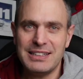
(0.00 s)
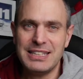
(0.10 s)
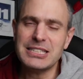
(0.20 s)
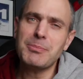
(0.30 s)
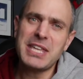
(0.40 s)

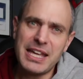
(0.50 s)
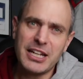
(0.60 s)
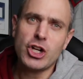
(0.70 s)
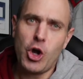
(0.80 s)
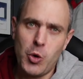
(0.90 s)
Yes, I'm
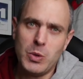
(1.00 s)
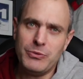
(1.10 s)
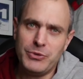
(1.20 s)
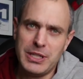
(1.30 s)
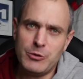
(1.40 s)
getting
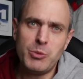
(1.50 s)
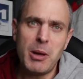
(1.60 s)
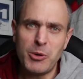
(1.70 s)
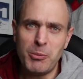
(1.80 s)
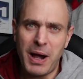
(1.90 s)
cold feet.
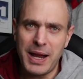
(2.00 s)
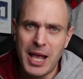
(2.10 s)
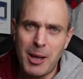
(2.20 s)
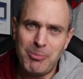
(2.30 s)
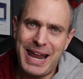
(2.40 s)
Remember my
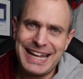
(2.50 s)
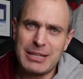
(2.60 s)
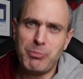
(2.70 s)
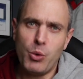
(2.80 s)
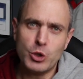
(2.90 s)
black
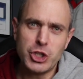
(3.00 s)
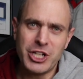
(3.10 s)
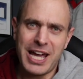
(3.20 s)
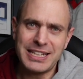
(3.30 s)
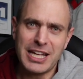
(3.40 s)
Porsche
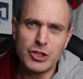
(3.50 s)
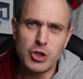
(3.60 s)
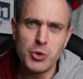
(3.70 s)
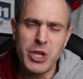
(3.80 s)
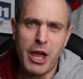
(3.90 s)

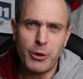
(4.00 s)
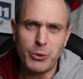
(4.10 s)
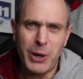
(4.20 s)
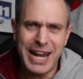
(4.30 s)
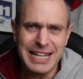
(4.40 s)
992
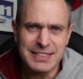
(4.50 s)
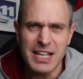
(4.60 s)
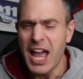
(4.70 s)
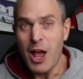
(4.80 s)
Carrera S?